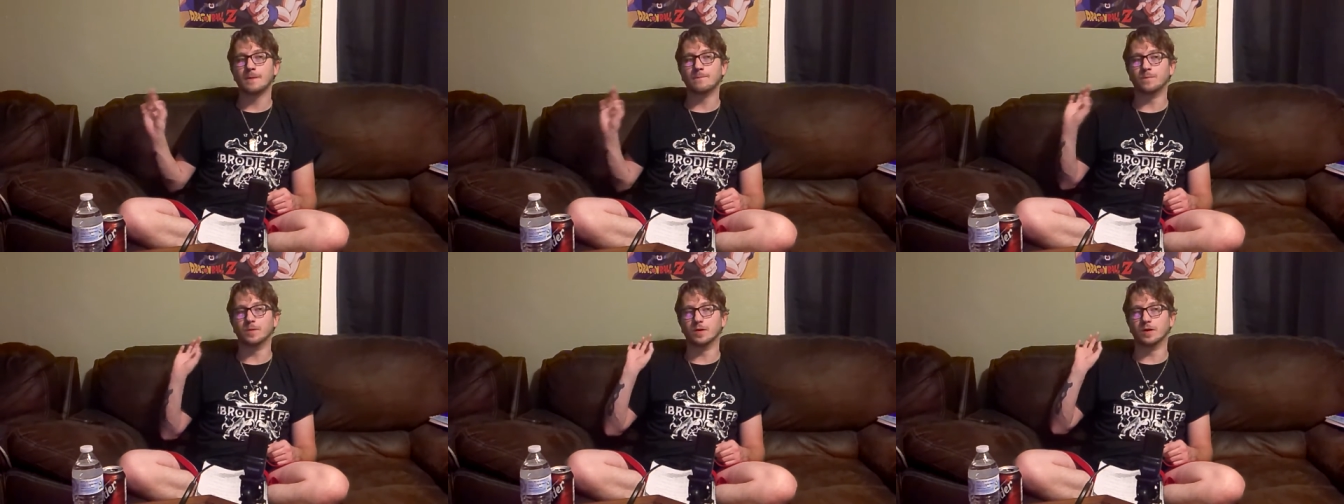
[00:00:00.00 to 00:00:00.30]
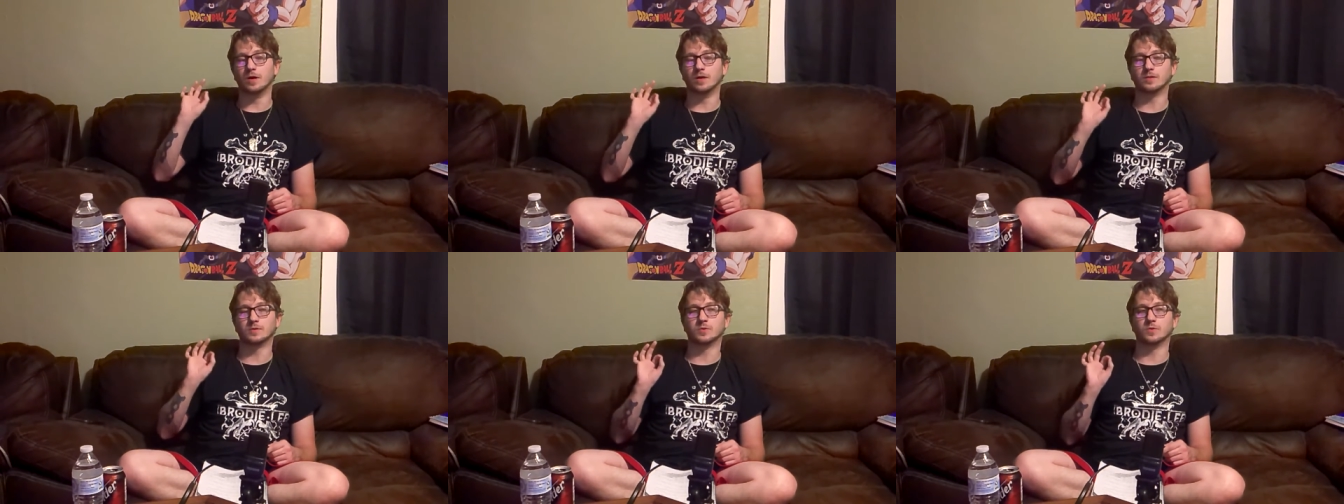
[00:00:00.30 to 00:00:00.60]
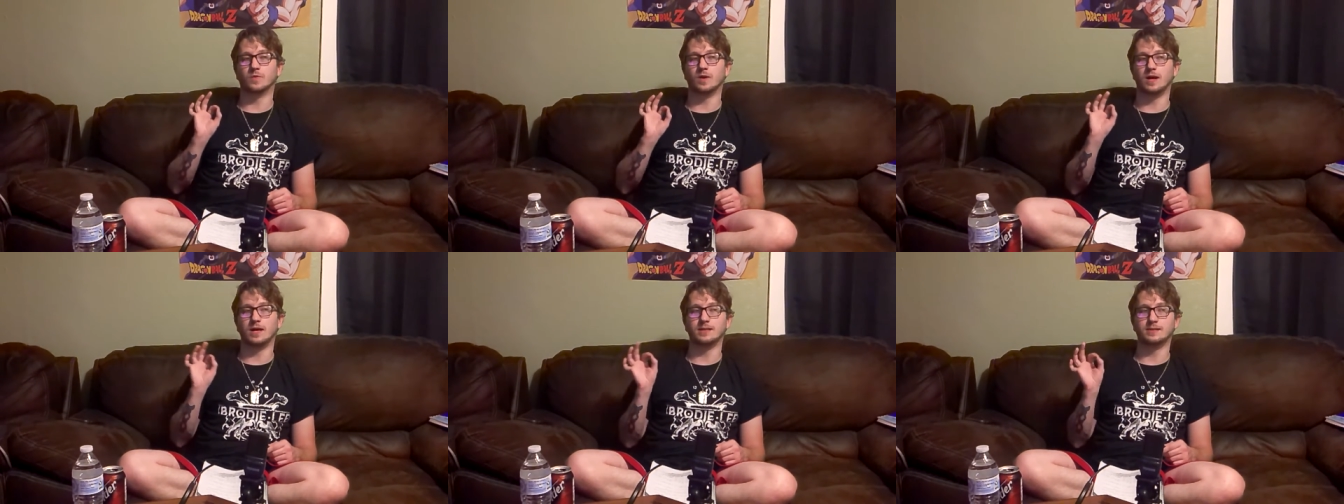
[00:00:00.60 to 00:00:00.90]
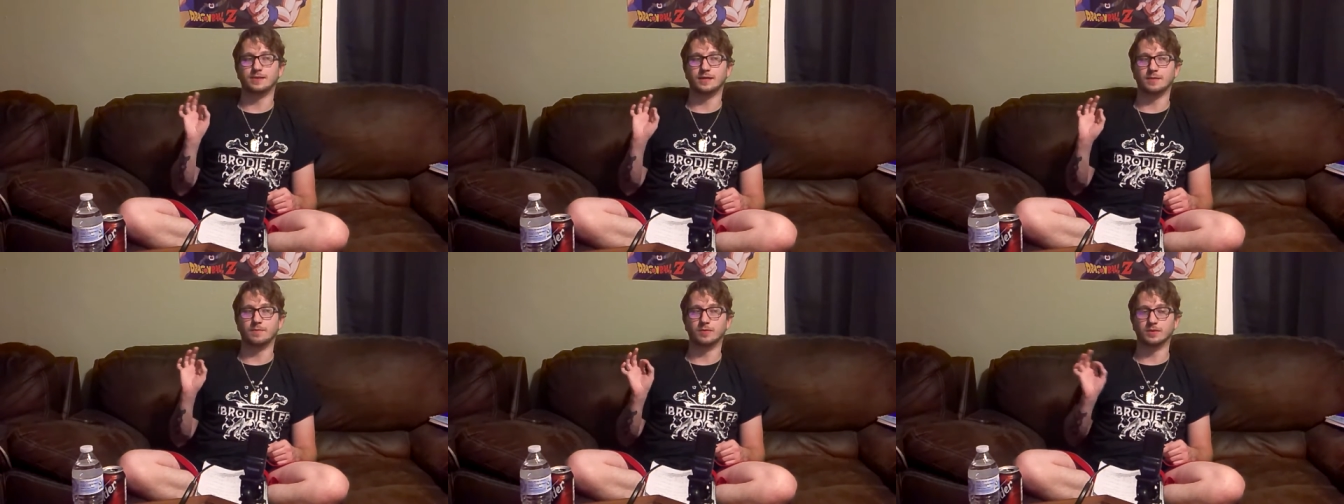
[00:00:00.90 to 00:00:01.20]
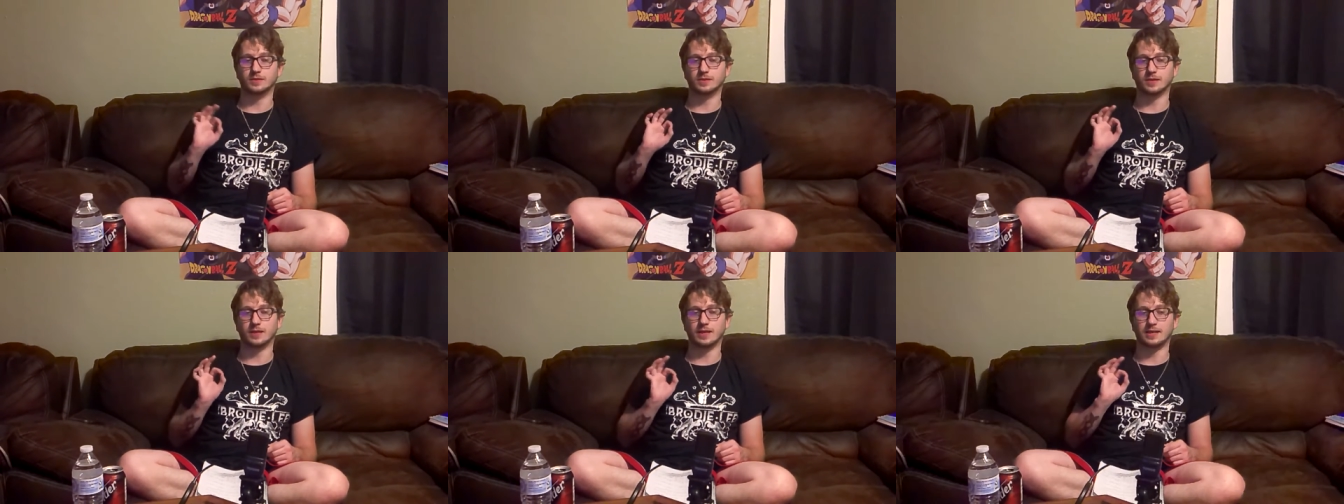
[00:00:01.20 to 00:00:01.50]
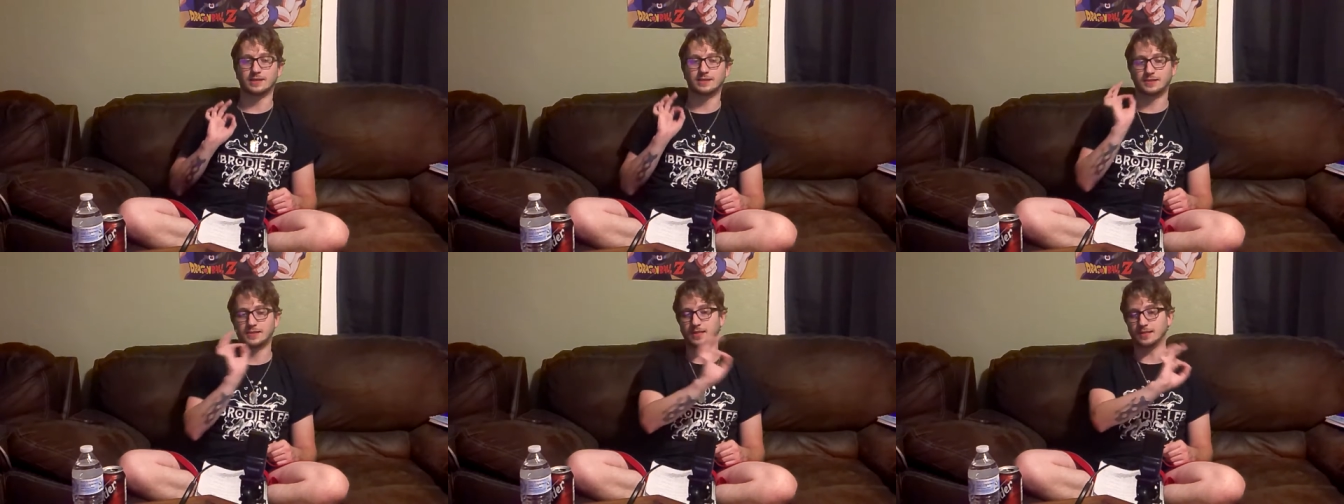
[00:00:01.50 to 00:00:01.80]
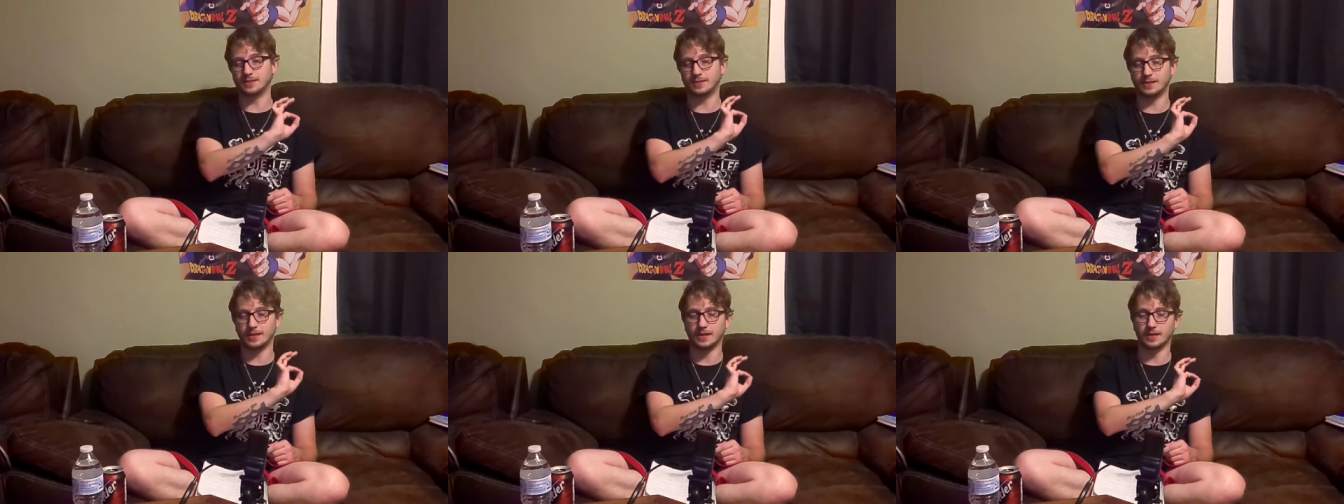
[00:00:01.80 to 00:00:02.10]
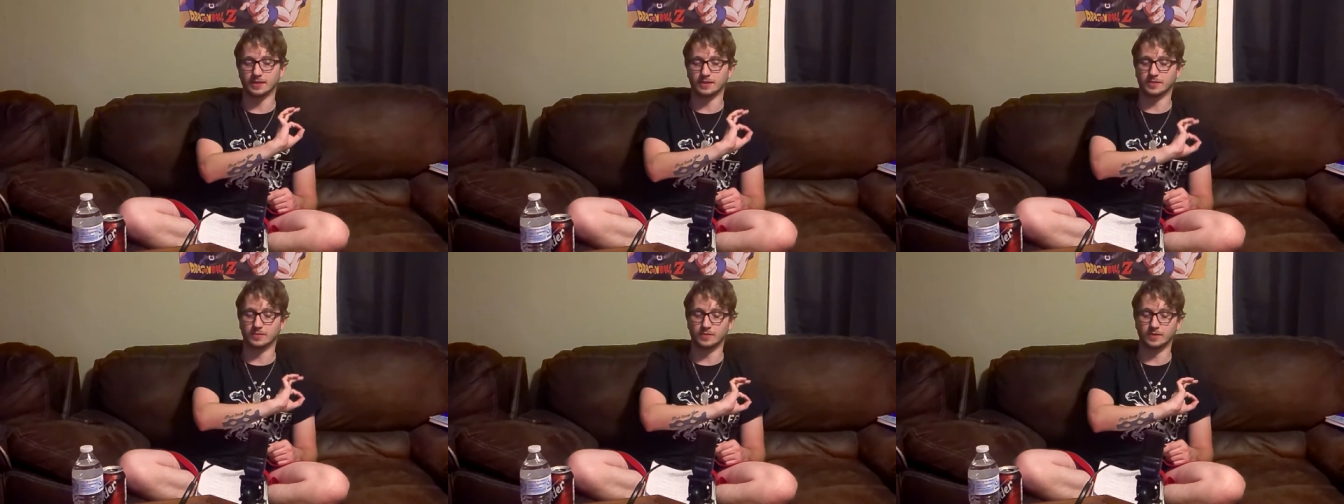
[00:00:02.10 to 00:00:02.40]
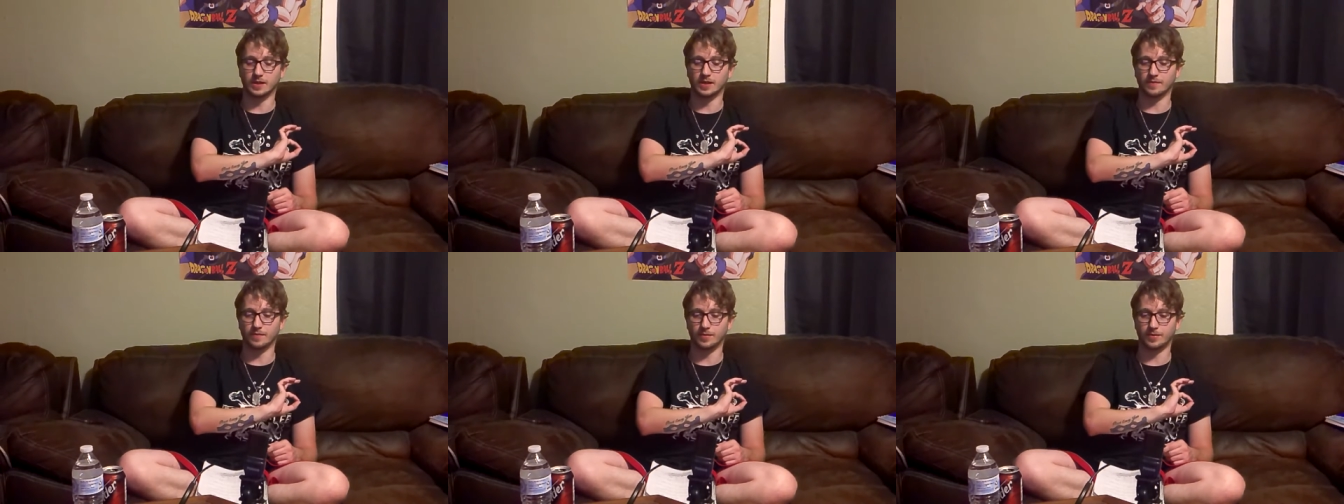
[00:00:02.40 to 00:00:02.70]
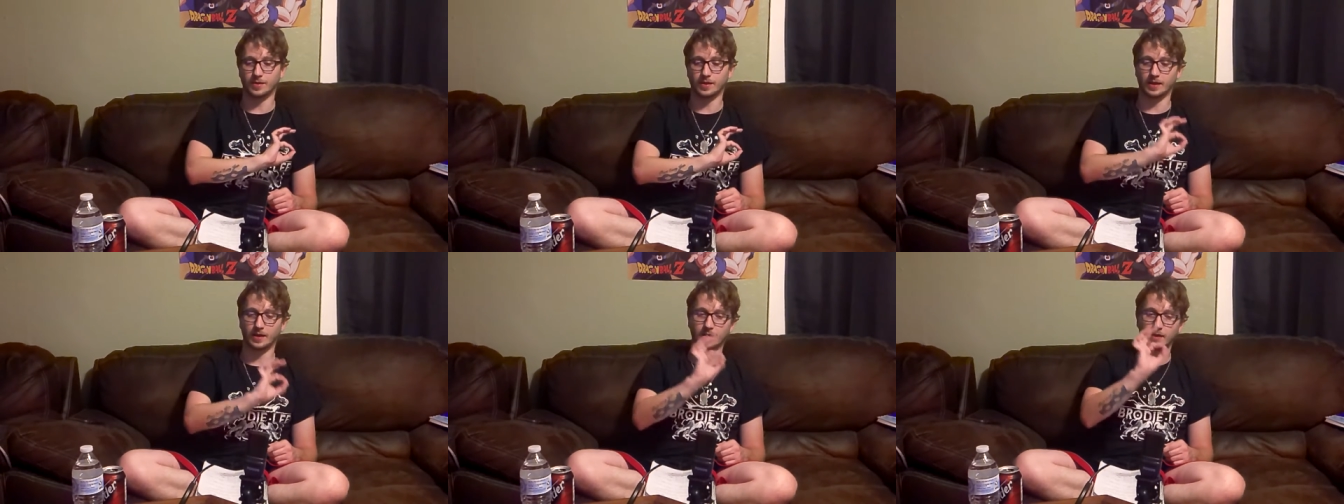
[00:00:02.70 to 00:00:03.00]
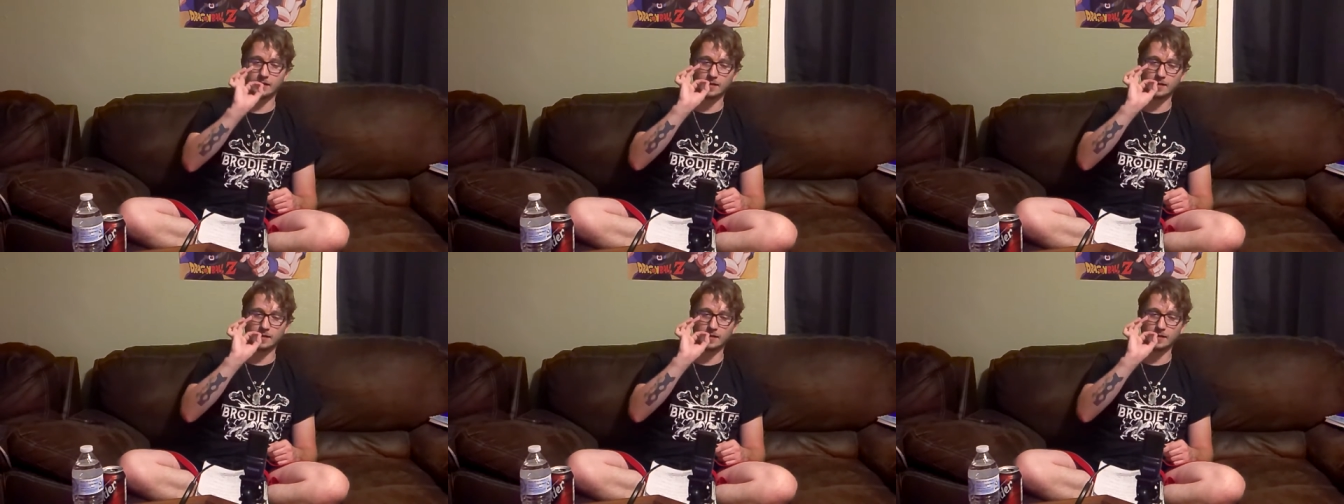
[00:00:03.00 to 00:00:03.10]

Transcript: but also why is he able to, like, sense things and everything.